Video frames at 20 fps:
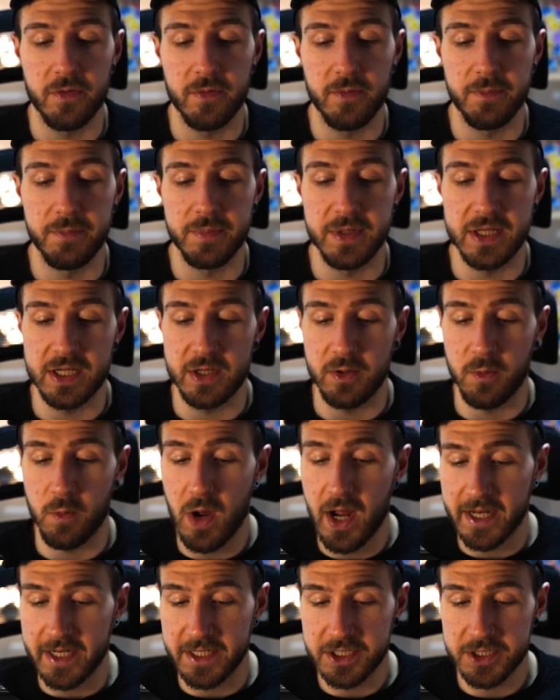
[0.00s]
being
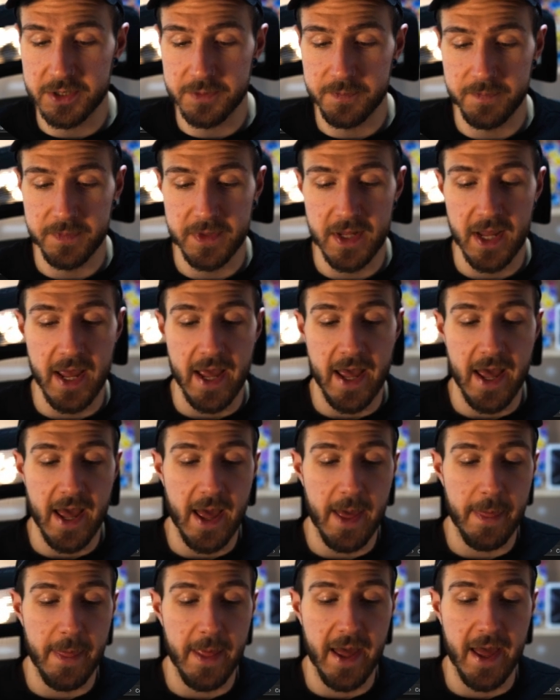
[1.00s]
white,
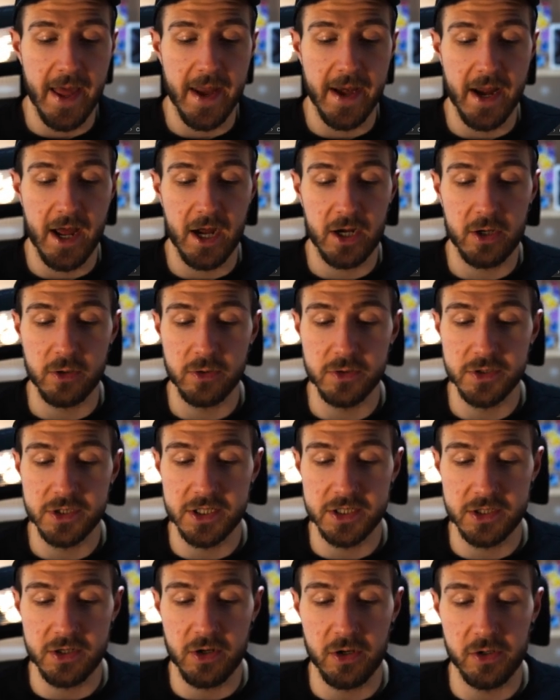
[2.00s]
and then a
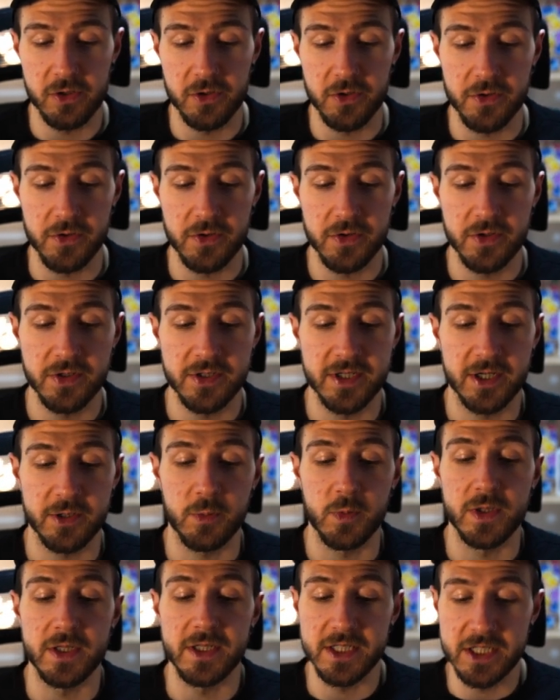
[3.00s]
content color that
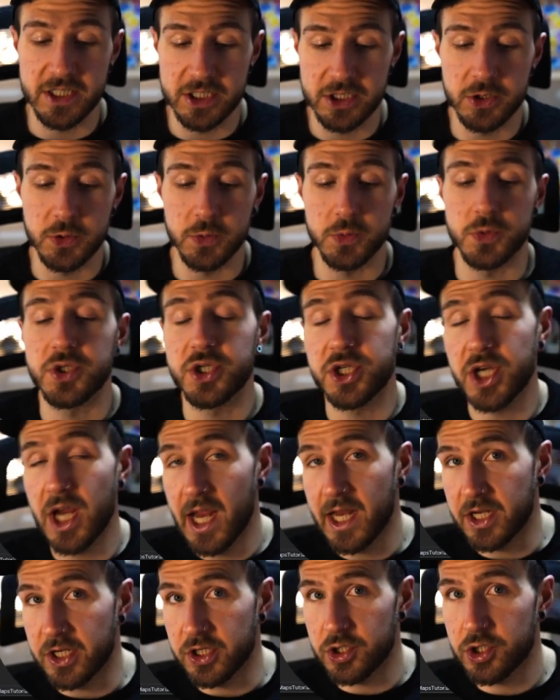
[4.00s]
will need to
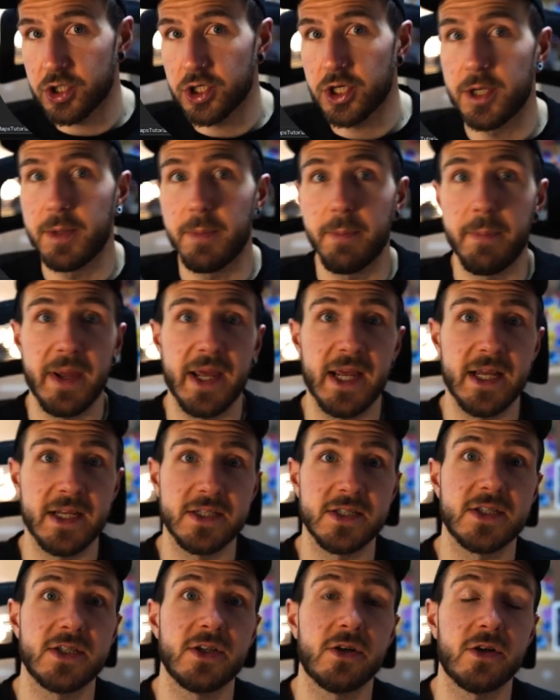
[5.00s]
change
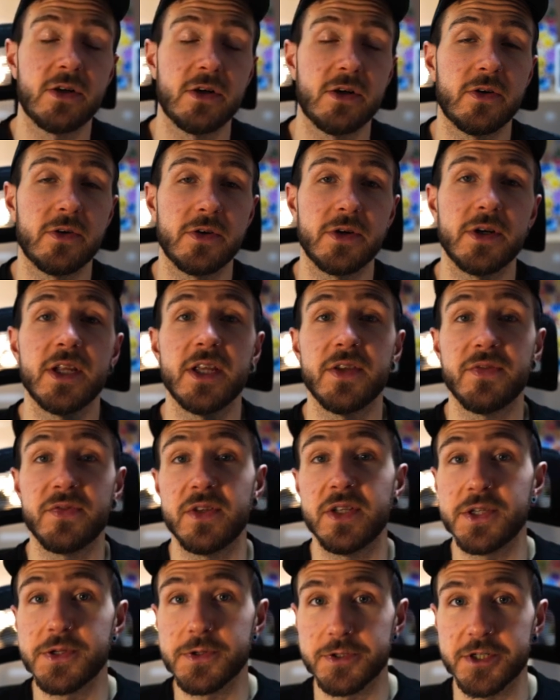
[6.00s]
based on if the
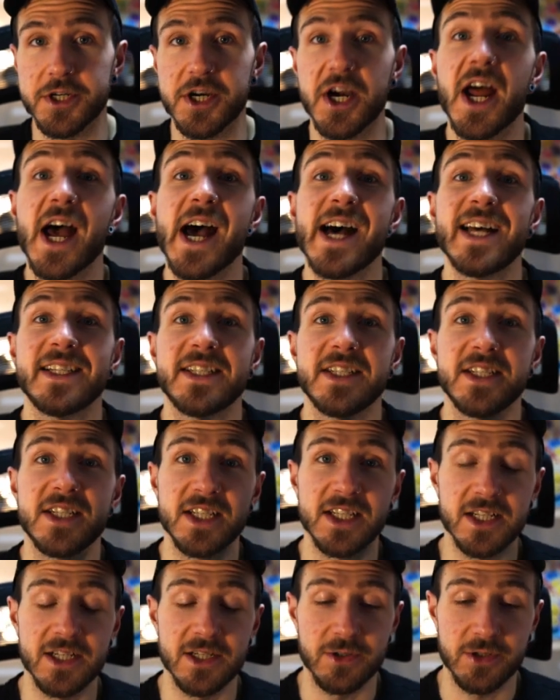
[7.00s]
user has
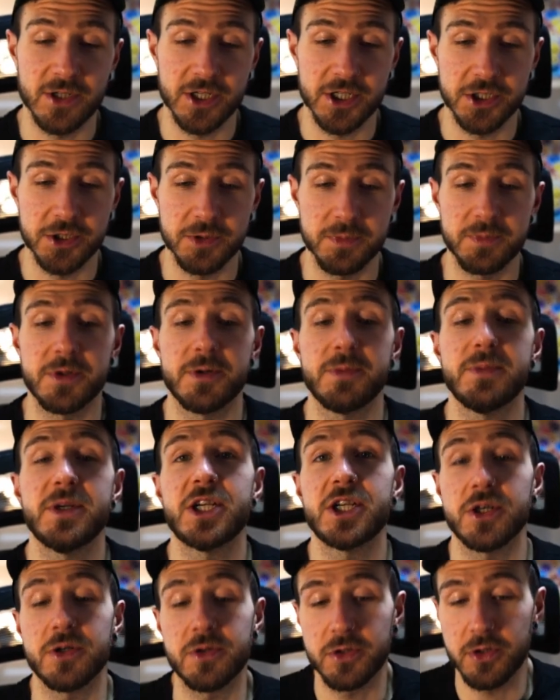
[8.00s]
the location
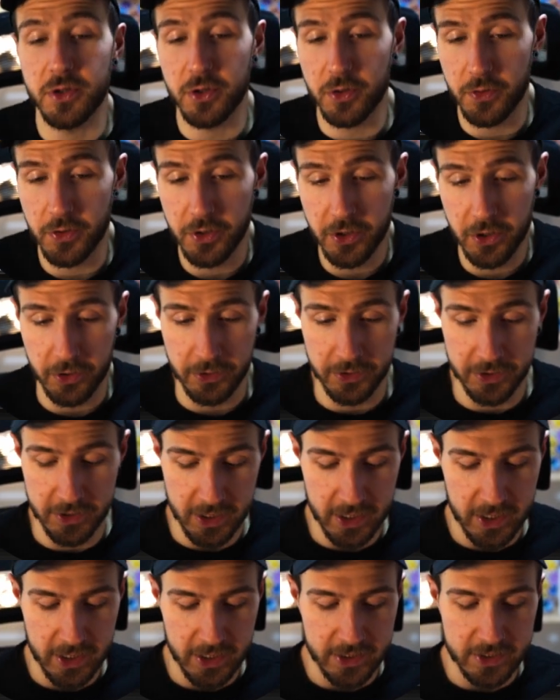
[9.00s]
permission or not.
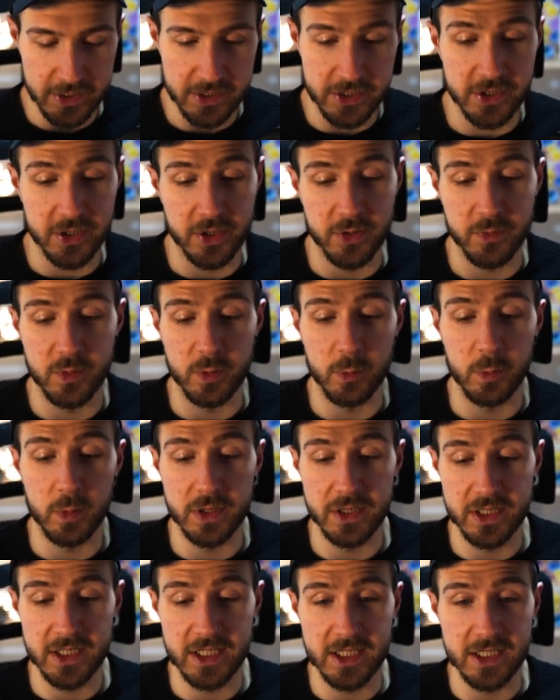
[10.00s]
So we will
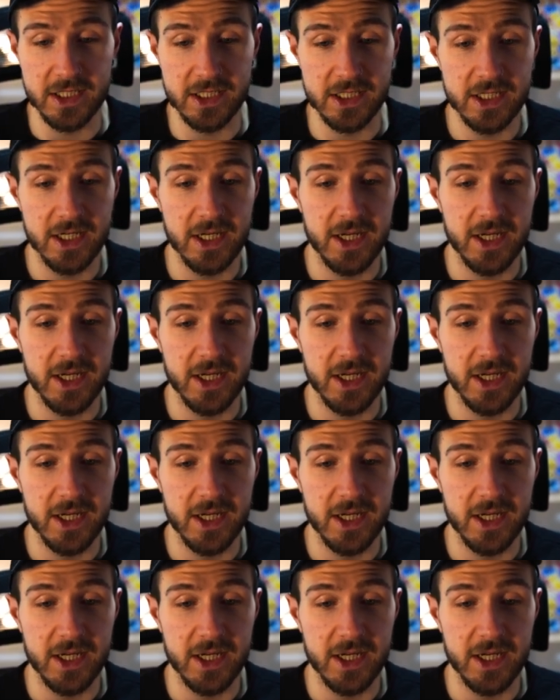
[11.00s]
need